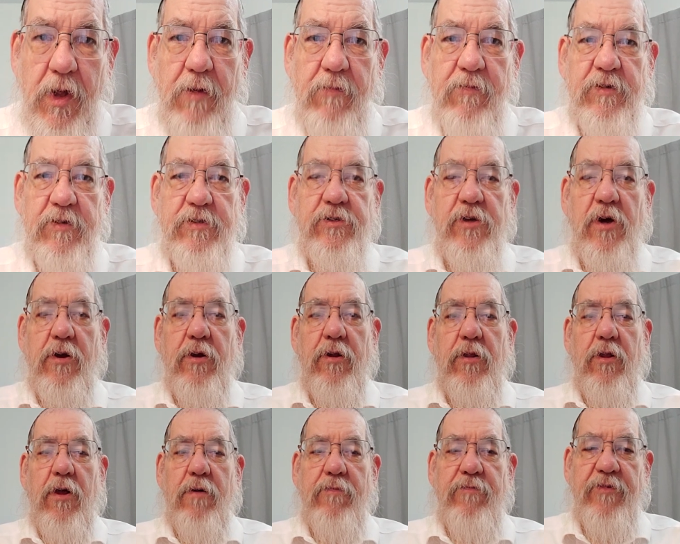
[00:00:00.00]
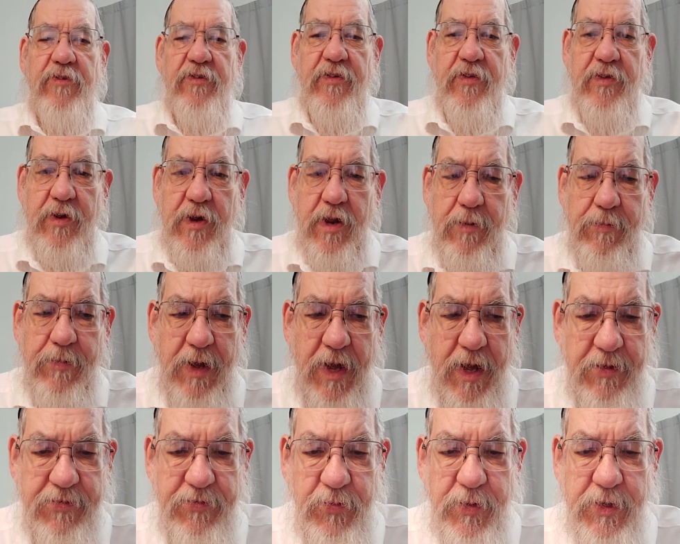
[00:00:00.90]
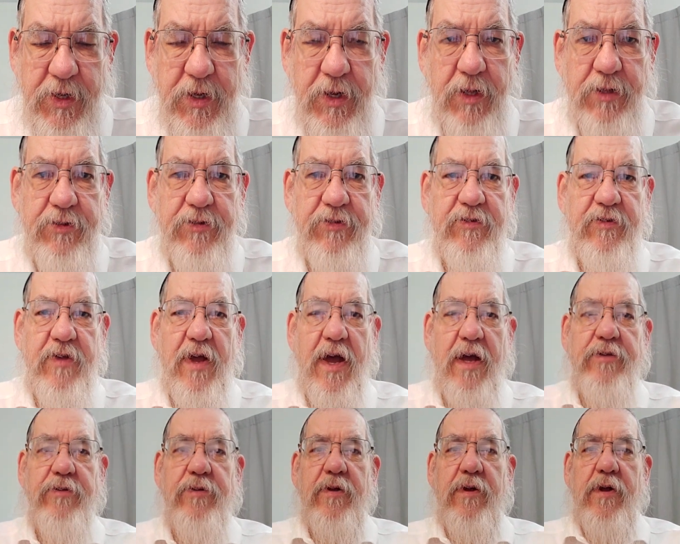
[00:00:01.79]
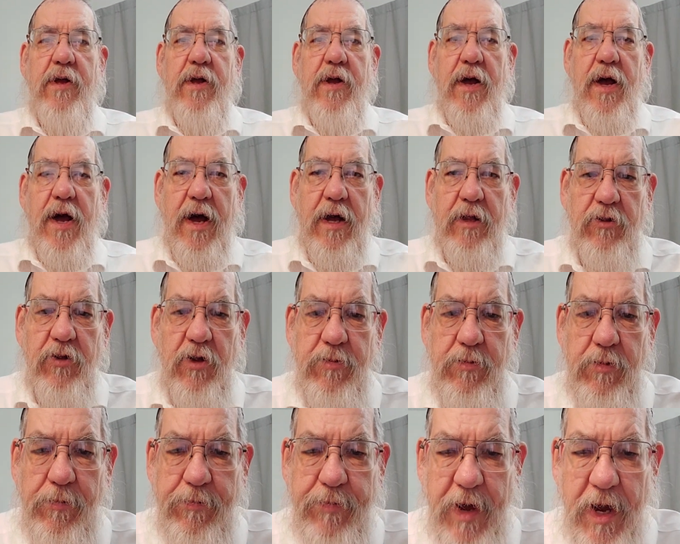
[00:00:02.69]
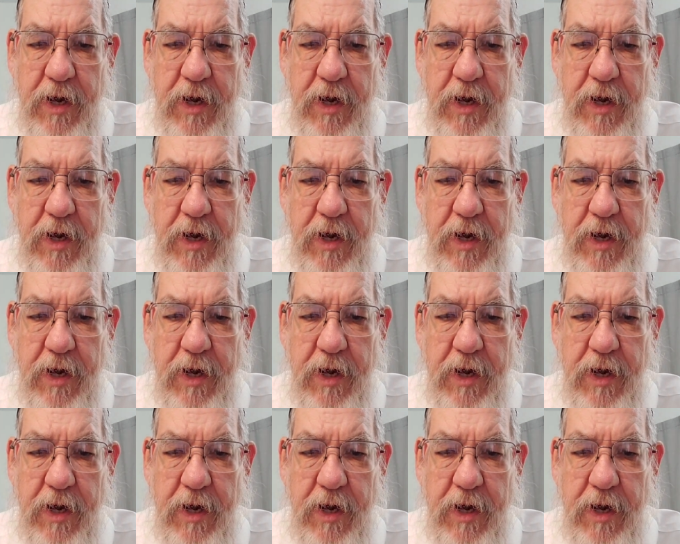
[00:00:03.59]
But Tzarech Lavan said the Rebbe asked, we need to understand. Parshas